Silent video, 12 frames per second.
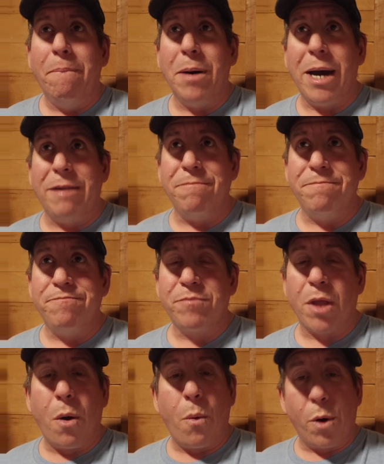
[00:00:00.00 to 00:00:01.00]
But
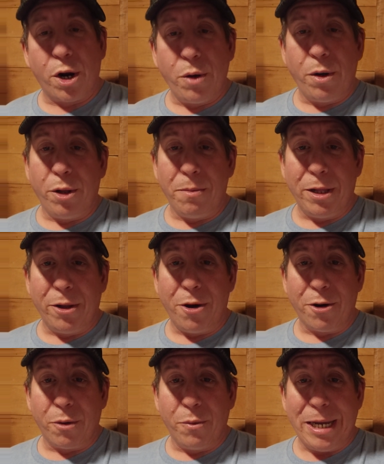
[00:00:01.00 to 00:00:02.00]
we're going to do a little bit
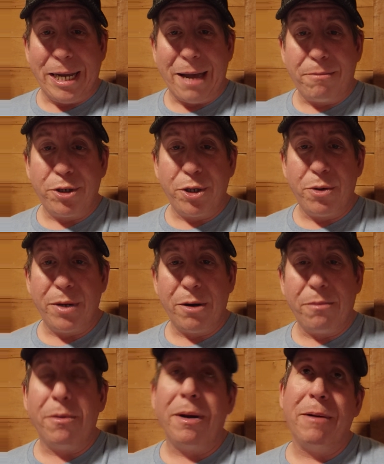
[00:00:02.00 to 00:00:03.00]
longer recap show
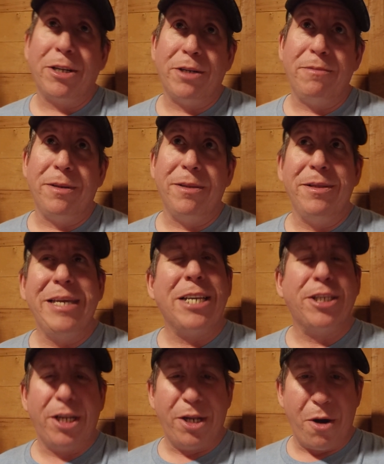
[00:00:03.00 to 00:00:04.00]
here. Well, actually,
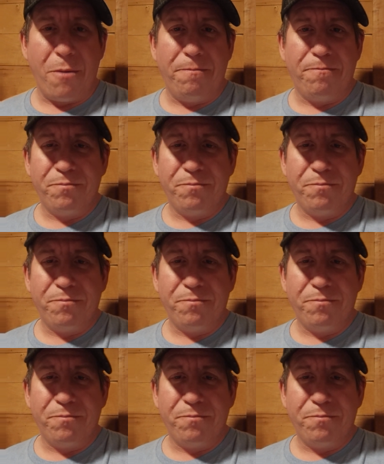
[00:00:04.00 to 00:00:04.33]
yes and no.